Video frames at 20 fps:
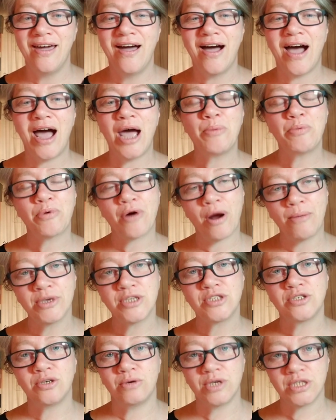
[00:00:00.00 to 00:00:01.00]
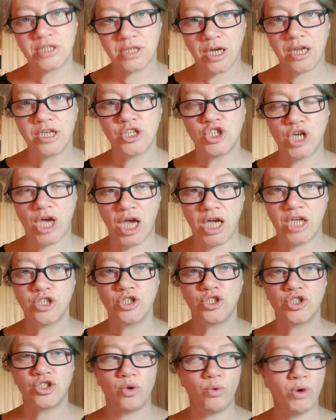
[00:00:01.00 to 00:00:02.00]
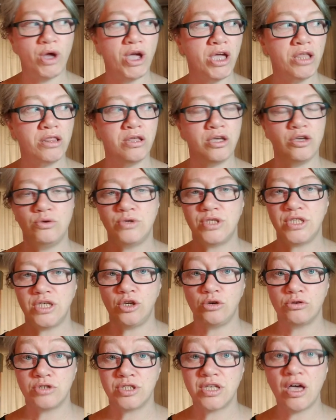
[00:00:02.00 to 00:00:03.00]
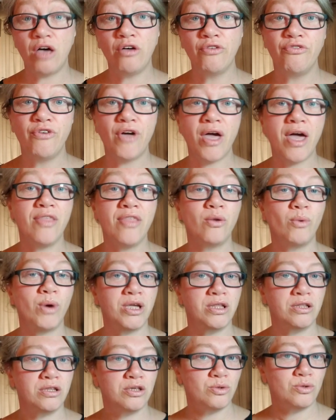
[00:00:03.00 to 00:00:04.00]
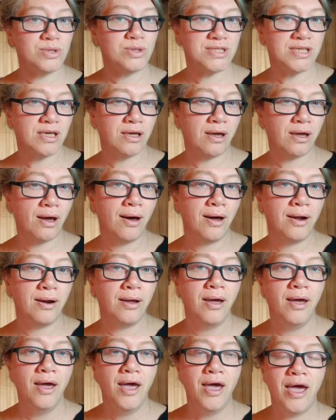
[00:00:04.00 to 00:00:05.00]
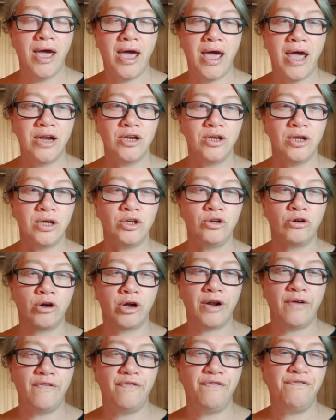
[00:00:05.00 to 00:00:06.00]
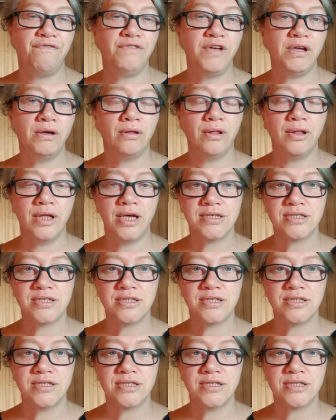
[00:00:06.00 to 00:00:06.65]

I promise you, it's going to change the way that you see yourself and the way that you see God. And you're going to feel his